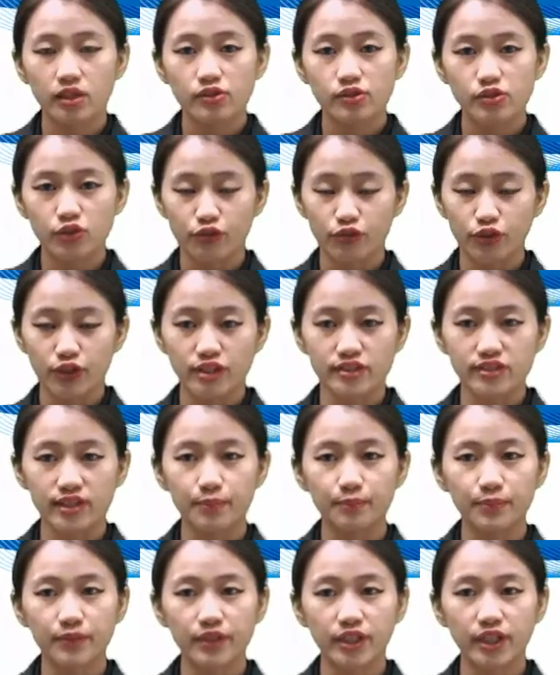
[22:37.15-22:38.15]
So for
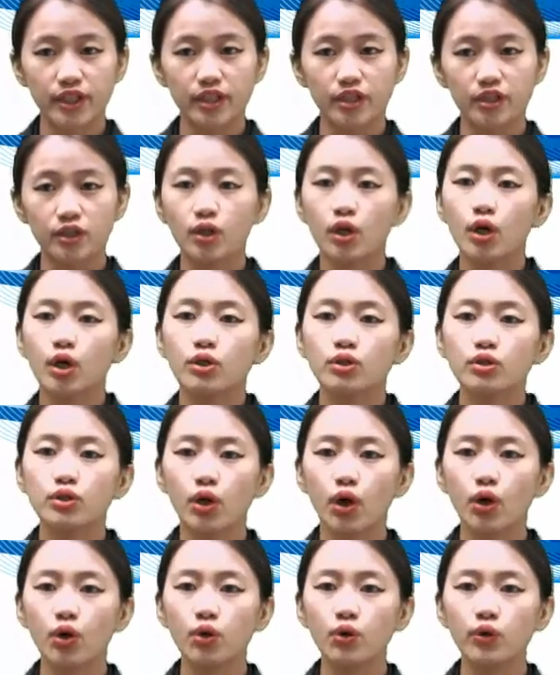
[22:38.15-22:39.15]
example here,
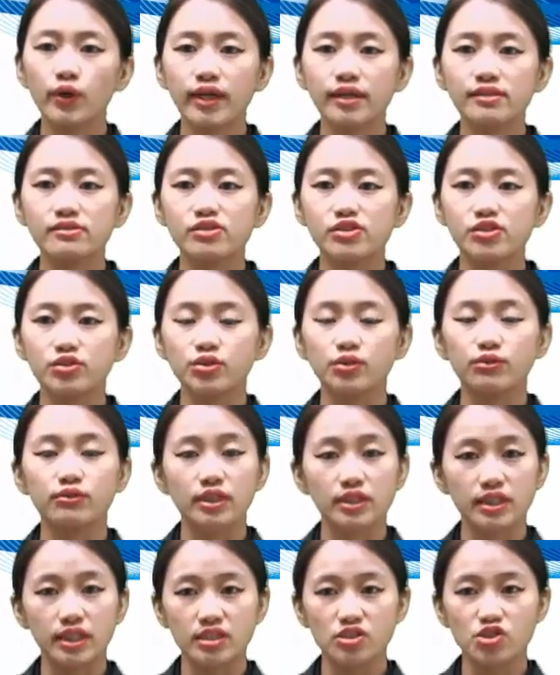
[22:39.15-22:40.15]
go into
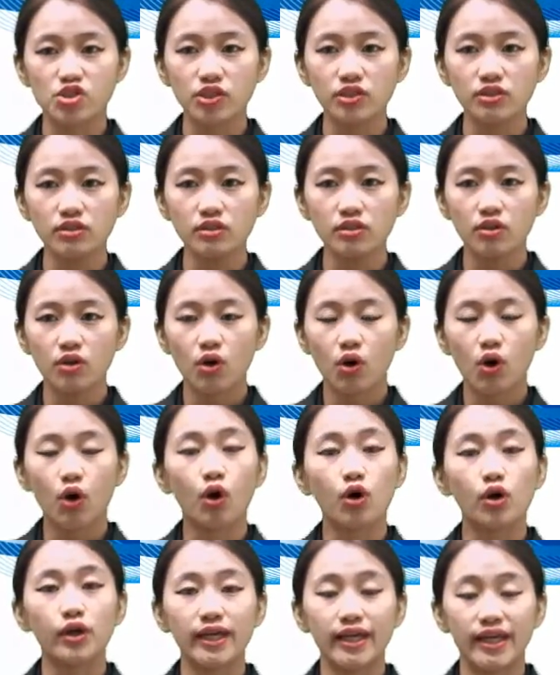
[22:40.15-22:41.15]
the kitchen
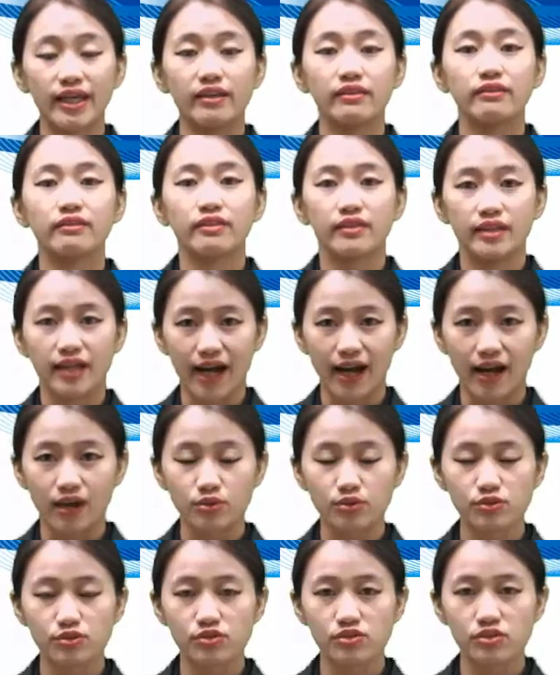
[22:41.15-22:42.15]
or in the
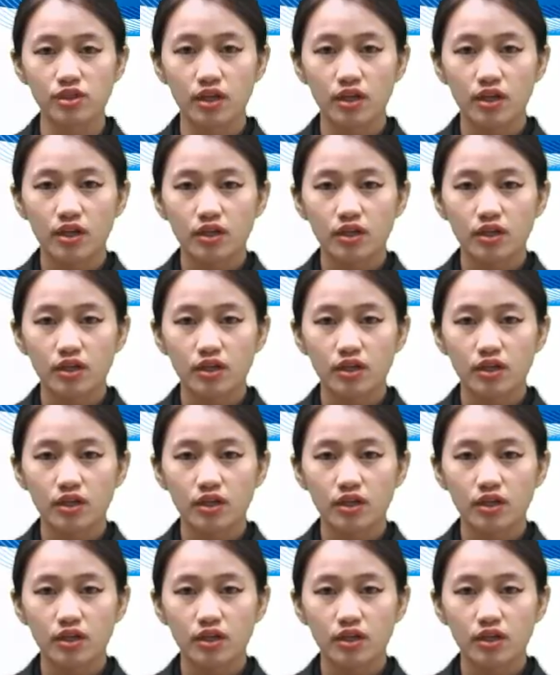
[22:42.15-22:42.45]
house.